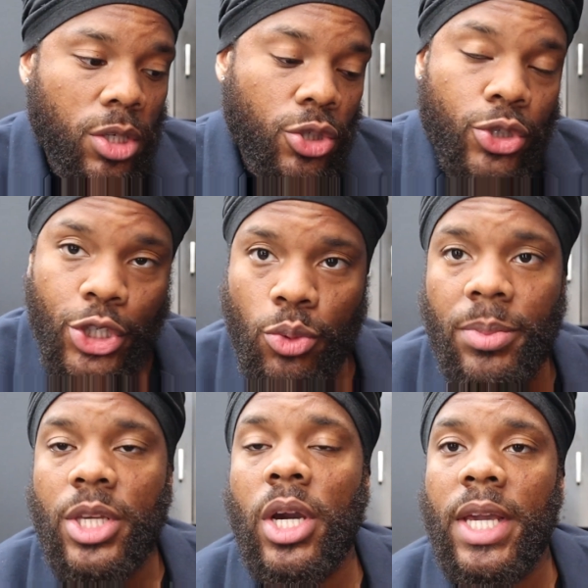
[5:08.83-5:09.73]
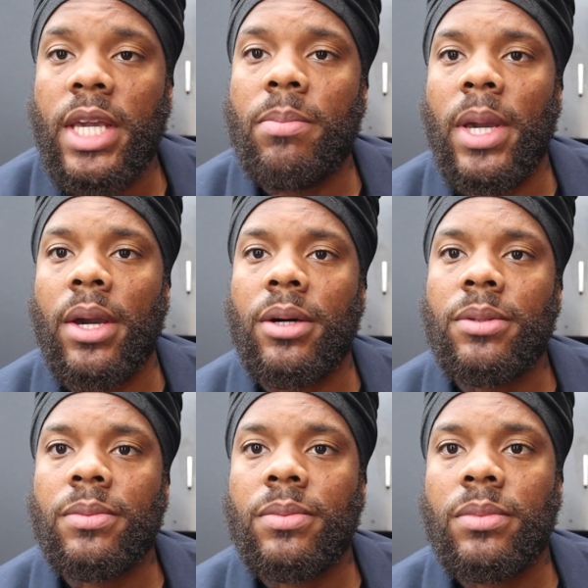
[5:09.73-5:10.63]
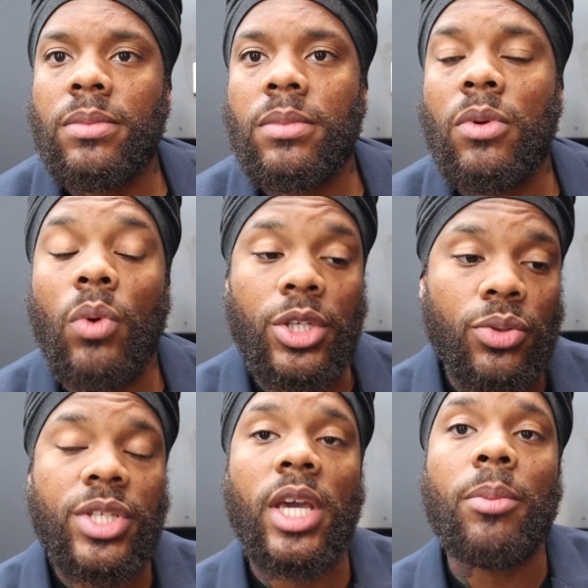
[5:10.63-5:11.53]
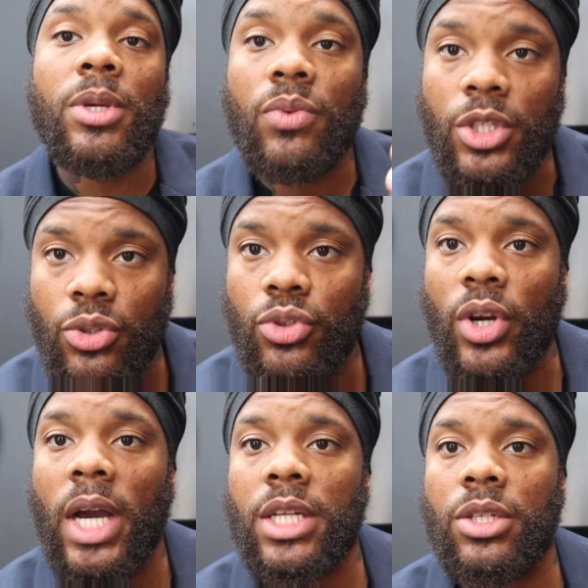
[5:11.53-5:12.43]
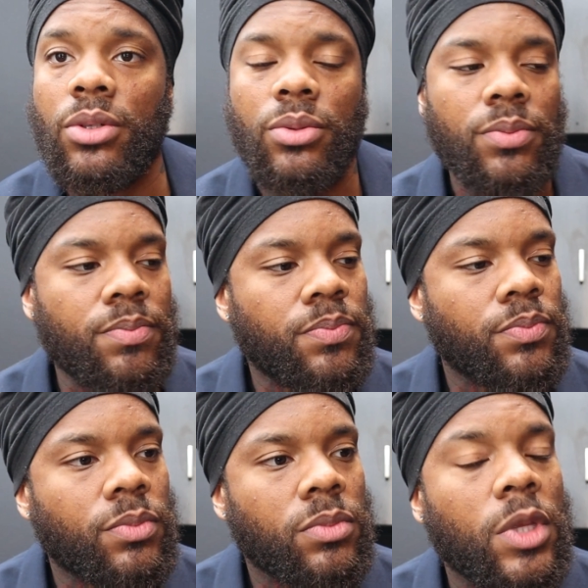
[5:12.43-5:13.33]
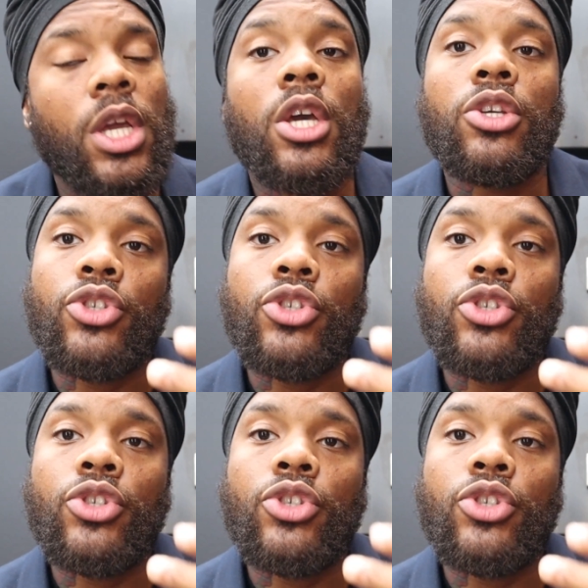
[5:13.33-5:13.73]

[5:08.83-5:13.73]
shoot me your email where you tell me what you're trying to do. You